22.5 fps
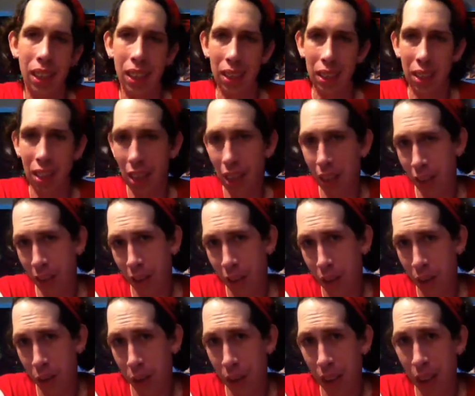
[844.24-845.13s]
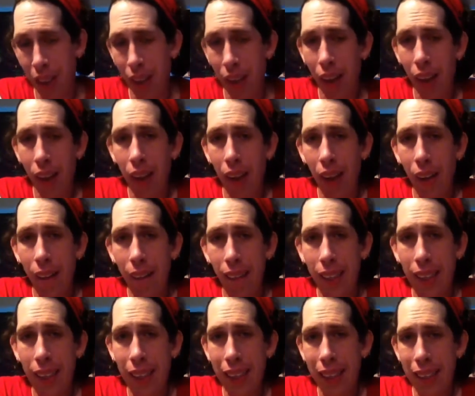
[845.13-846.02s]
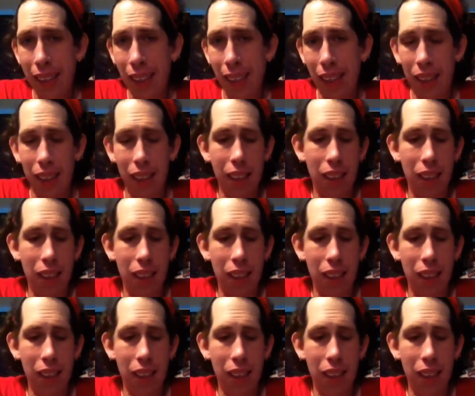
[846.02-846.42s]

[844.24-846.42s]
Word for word: as adults we we get sucked